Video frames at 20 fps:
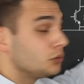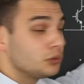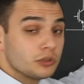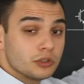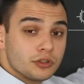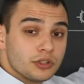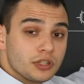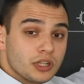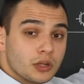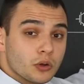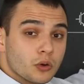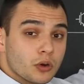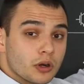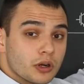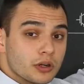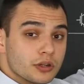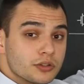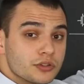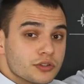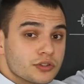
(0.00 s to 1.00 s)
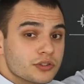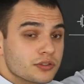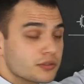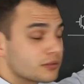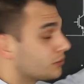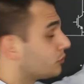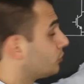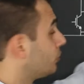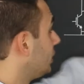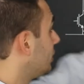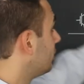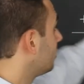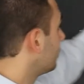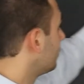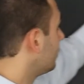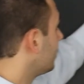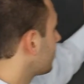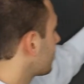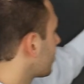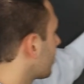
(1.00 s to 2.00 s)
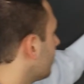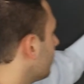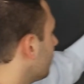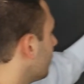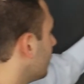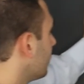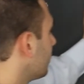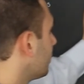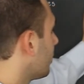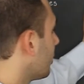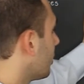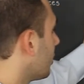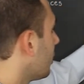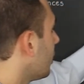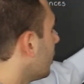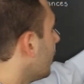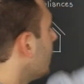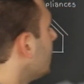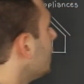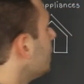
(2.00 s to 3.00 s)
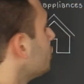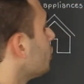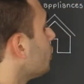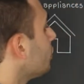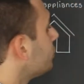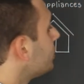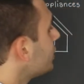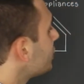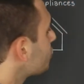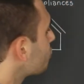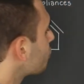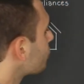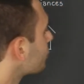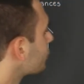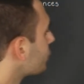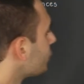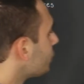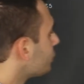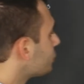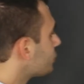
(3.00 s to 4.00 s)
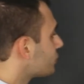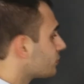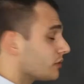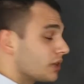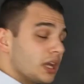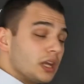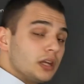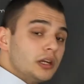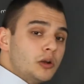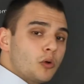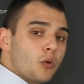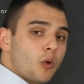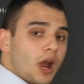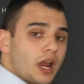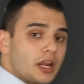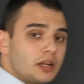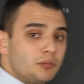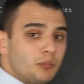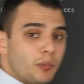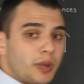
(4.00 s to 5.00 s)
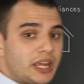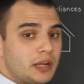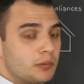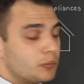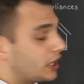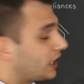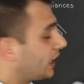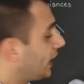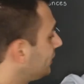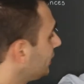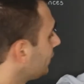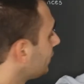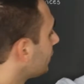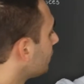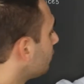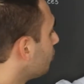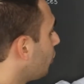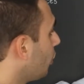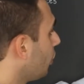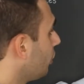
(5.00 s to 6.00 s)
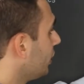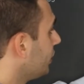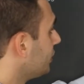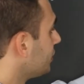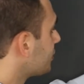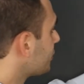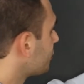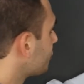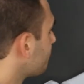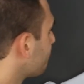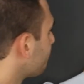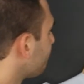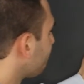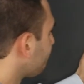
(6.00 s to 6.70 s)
to 30 kilohertz with this converter. So this results in quite big magnetic components.